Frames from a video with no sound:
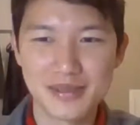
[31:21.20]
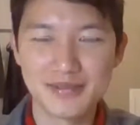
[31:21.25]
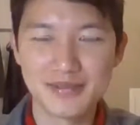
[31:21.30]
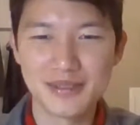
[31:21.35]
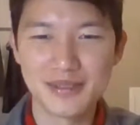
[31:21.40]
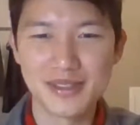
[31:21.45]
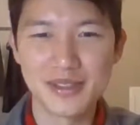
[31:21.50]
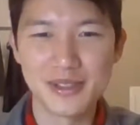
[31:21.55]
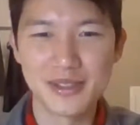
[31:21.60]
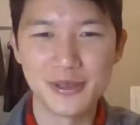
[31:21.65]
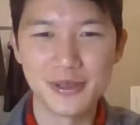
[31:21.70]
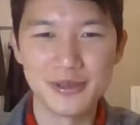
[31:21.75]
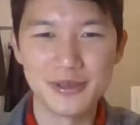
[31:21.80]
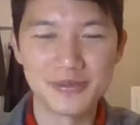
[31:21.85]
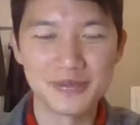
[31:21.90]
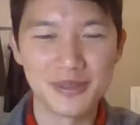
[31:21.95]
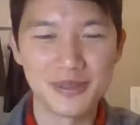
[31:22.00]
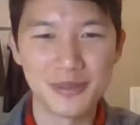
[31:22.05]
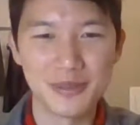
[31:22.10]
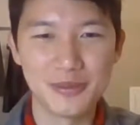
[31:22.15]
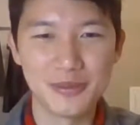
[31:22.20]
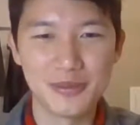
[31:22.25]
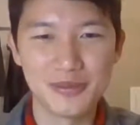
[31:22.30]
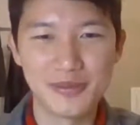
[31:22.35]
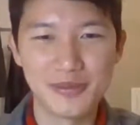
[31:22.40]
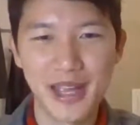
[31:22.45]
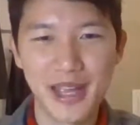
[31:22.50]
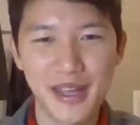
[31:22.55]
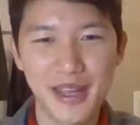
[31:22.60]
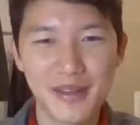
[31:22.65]
And so,
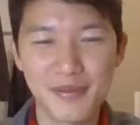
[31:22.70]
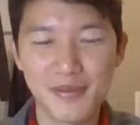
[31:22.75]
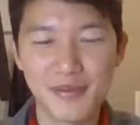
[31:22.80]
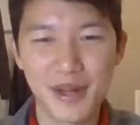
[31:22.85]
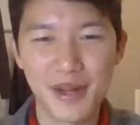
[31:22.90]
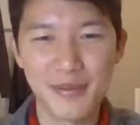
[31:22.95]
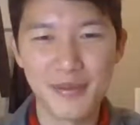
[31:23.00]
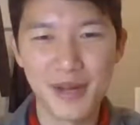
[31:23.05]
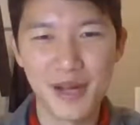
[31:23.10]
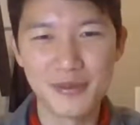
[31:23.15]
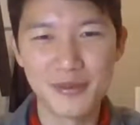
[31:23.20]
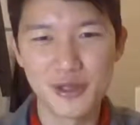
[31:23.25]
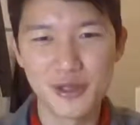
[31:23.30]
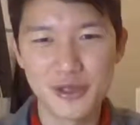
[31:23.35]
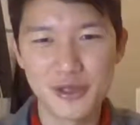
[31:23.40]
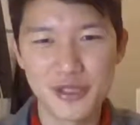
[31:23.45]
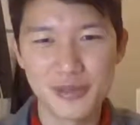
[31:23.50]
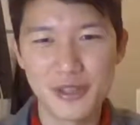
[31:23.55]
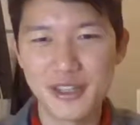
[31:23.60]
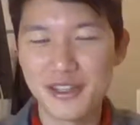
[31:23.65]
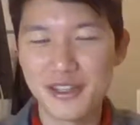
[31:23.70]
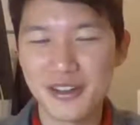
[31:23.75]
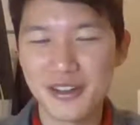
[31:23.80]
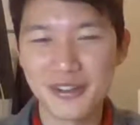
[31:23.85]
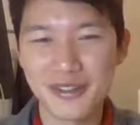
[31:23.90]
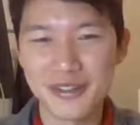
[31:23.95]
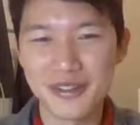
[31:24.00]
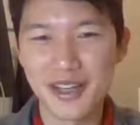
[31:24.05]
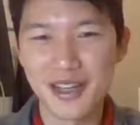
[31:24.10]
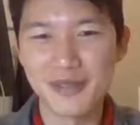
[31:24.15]
my mom jokes about it
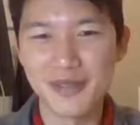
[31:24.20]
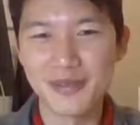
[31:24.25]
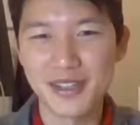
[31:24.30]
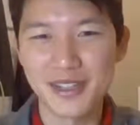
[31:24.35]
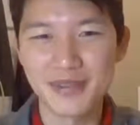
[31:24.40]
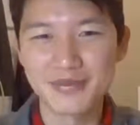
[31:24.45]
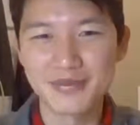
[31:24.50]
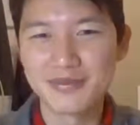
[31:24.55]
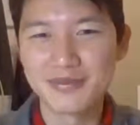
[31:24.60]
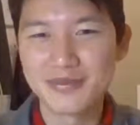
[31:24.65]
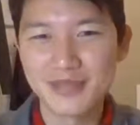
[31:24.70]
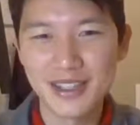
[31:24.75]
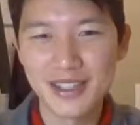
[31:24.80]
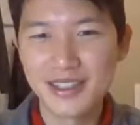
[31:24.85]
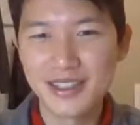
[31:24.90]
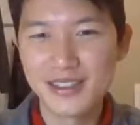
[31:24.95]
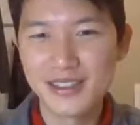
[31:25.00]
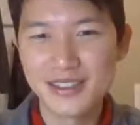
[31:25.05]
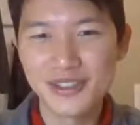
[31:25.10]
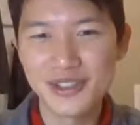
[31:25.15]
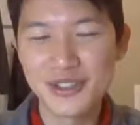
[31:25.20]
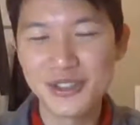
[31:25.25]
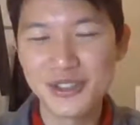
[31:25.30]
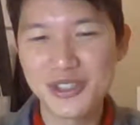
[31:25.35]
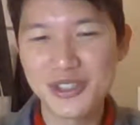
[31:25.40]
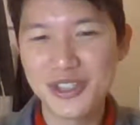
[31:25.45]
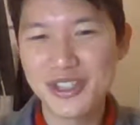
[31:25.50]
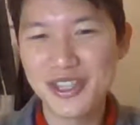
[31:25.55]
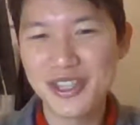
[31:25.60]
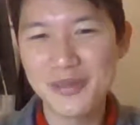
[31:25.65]
all the time, like, June,
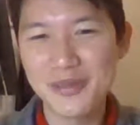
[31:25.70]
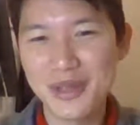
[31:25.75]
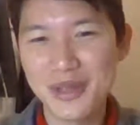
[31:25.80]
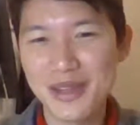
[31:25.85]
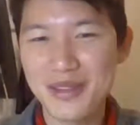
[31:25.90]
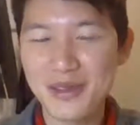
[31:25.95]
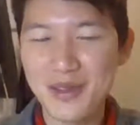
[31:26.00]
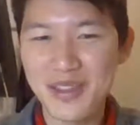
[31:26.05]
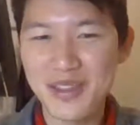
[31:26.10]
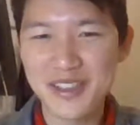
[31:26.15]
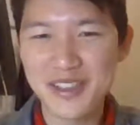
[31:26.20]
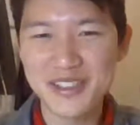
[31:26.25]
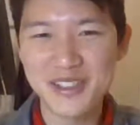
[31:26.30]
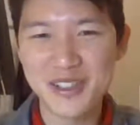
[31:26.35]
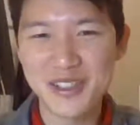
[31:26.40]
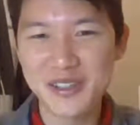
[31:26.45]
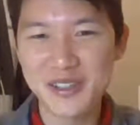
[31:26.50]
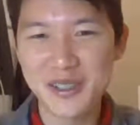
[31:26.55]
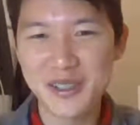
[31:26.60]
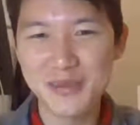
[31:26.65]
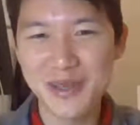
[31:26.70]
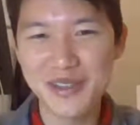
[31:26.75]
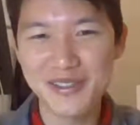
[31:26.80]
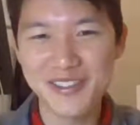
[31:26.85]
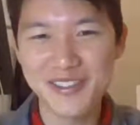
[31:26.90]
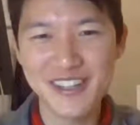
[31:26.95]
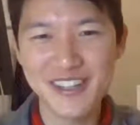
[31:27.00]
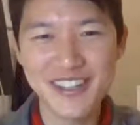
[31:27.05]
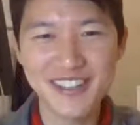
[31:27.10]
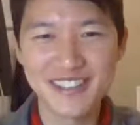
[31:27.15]
you're gonna get me $3,000 a
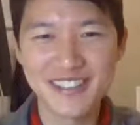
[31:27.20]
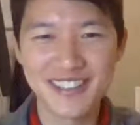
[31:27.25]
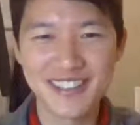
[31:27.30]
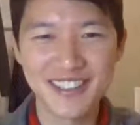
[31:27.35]
month, right?